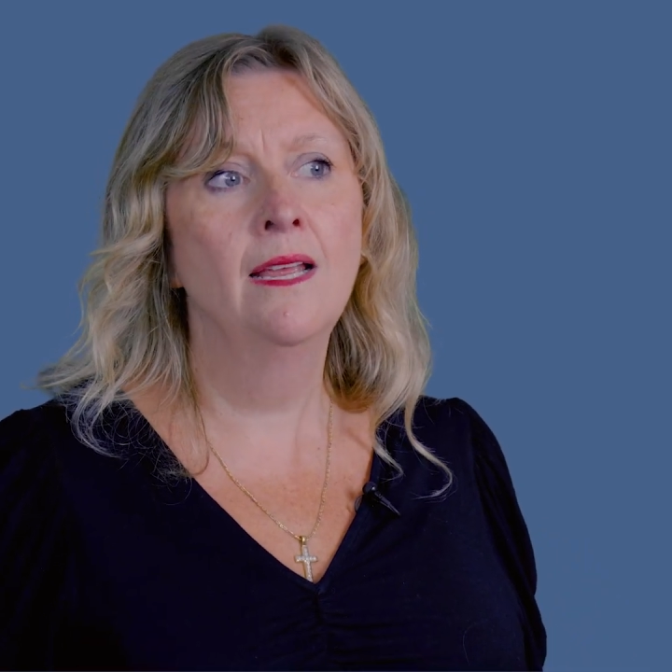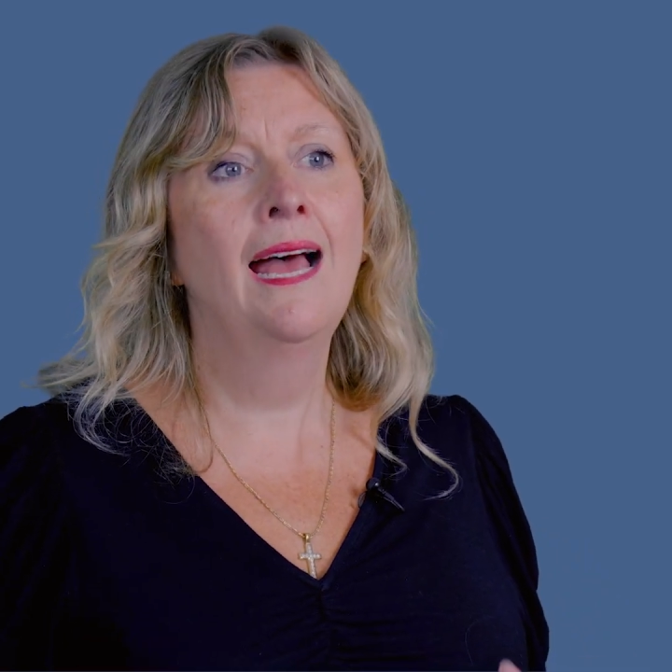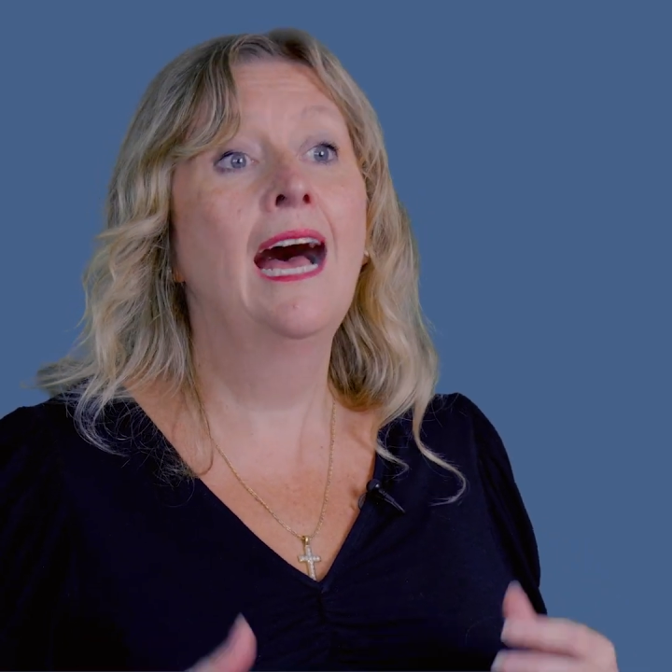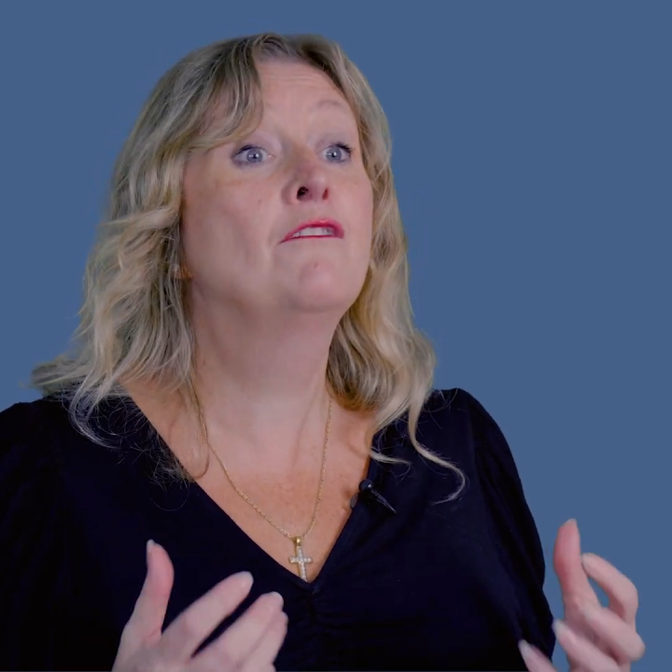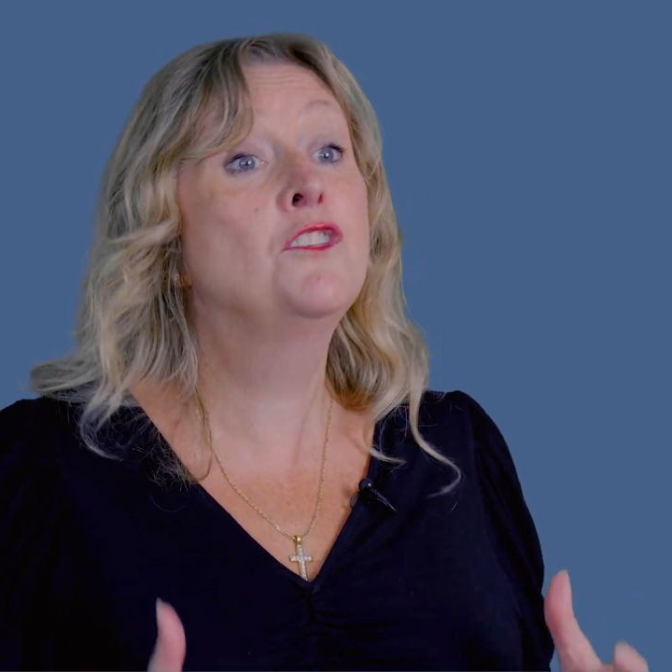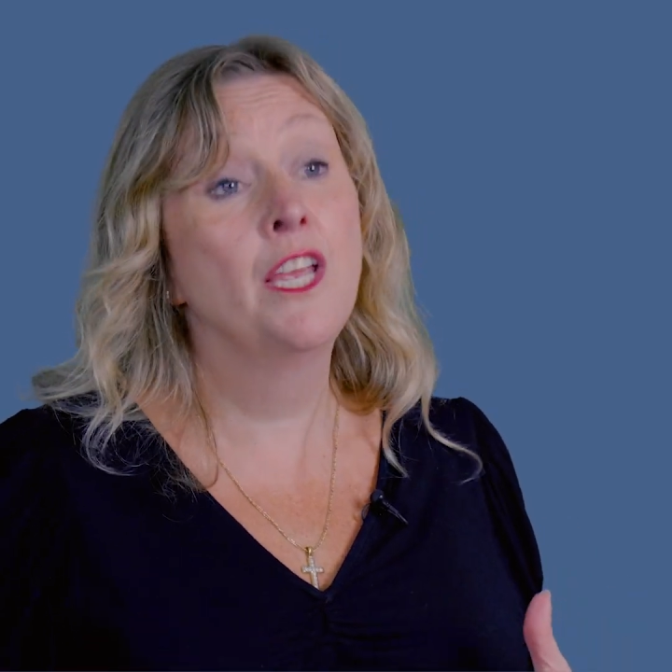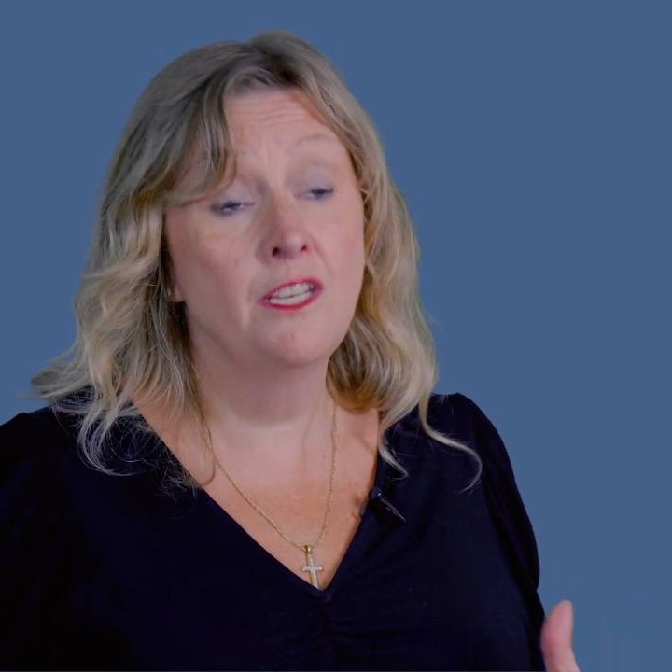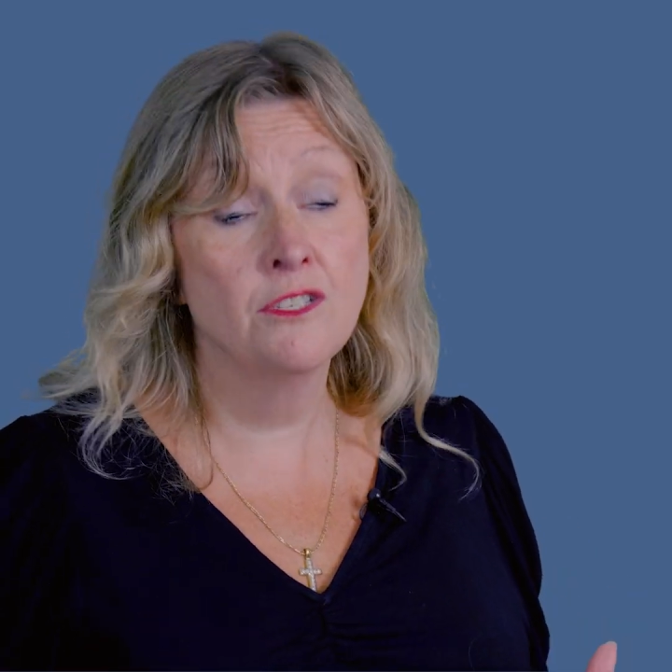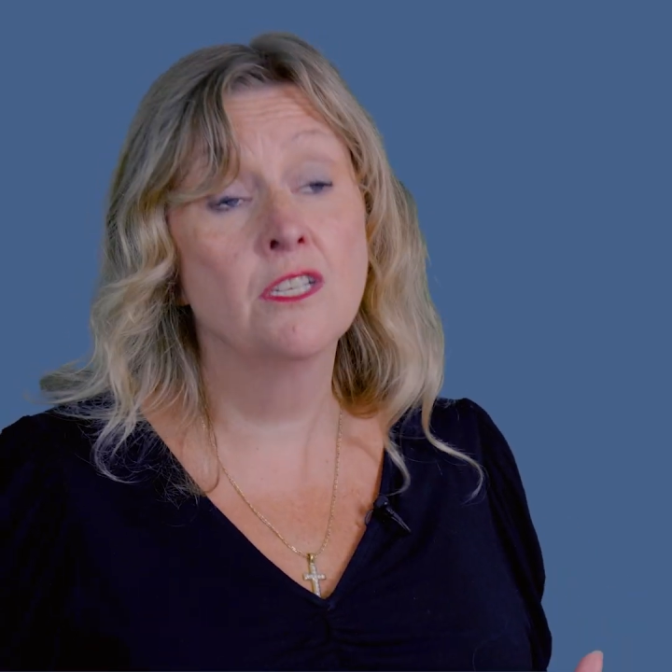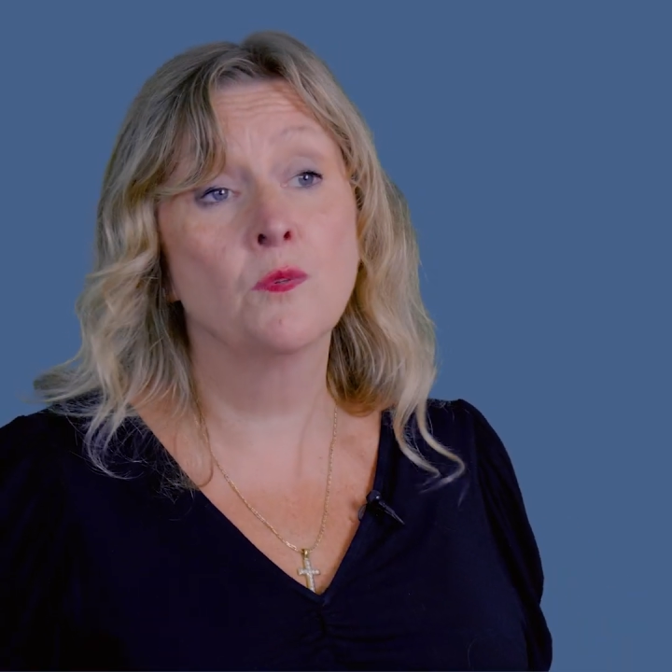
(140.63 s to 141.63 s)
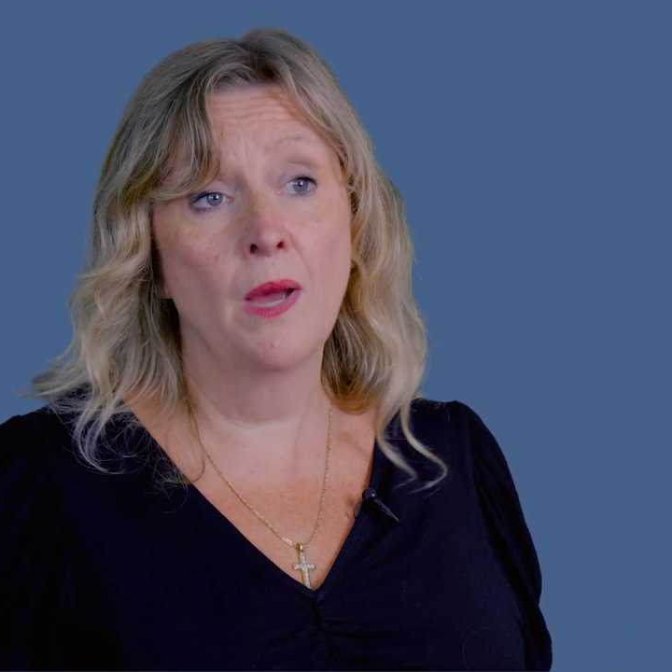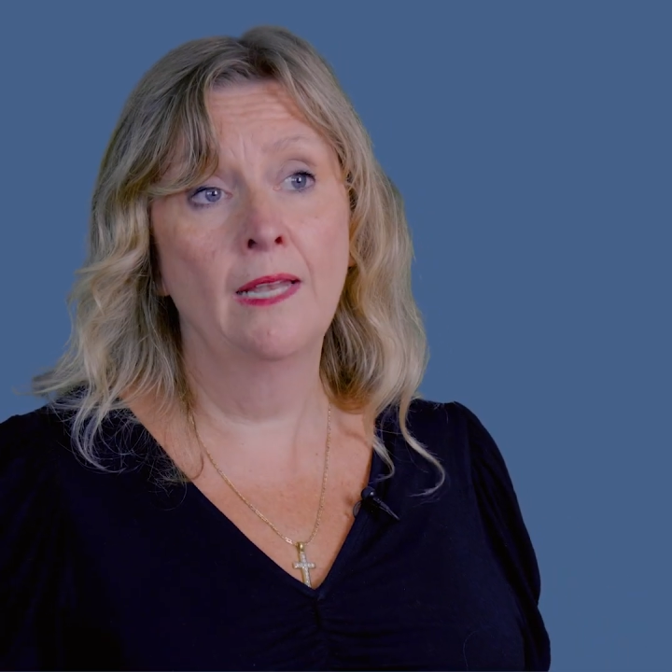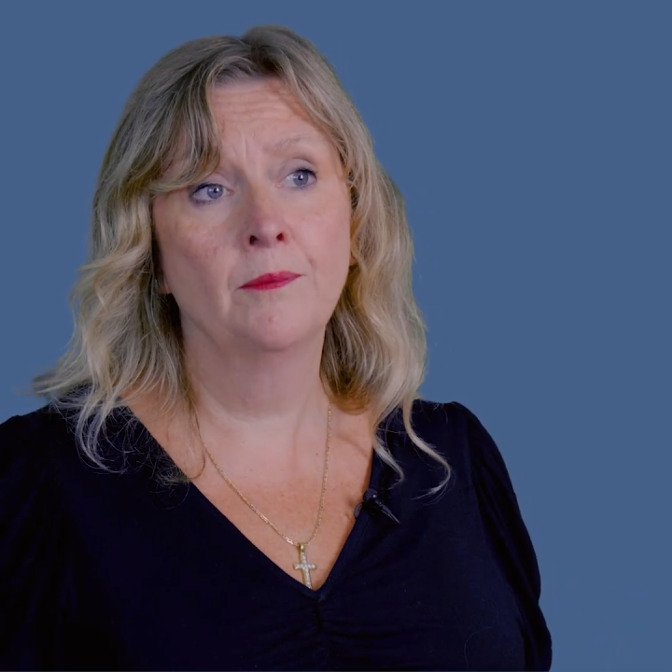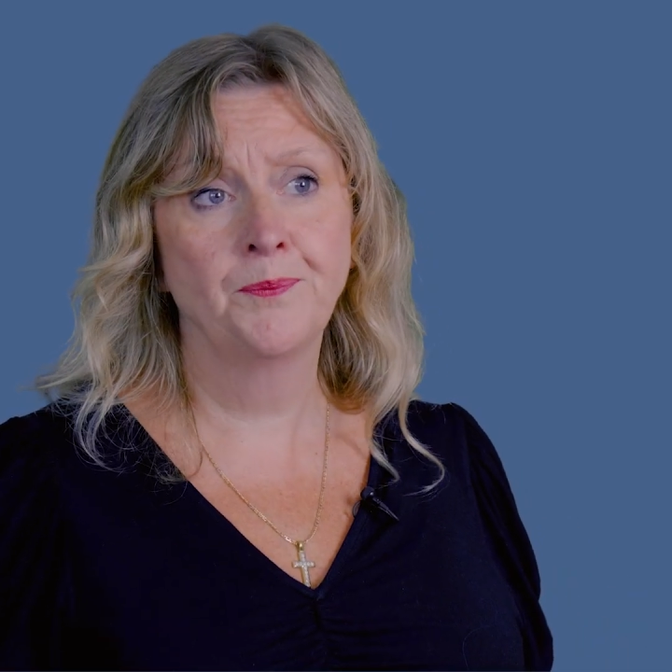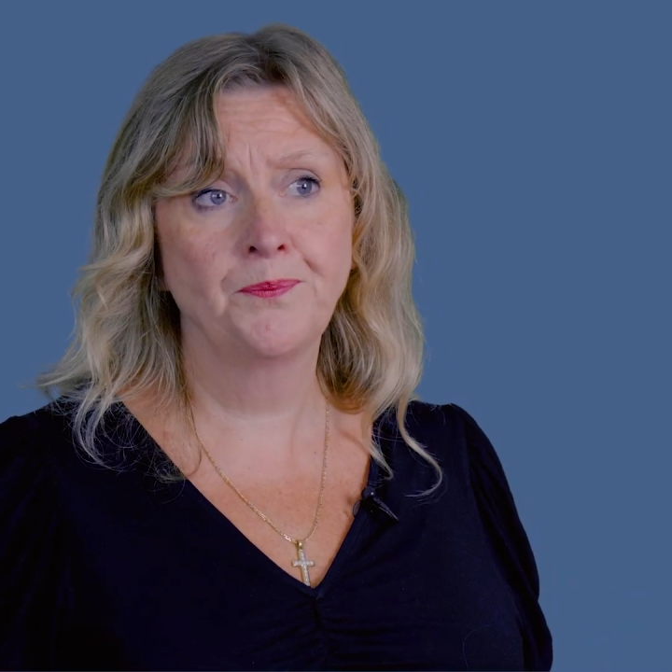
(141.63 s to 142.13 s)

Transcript: have changed as well.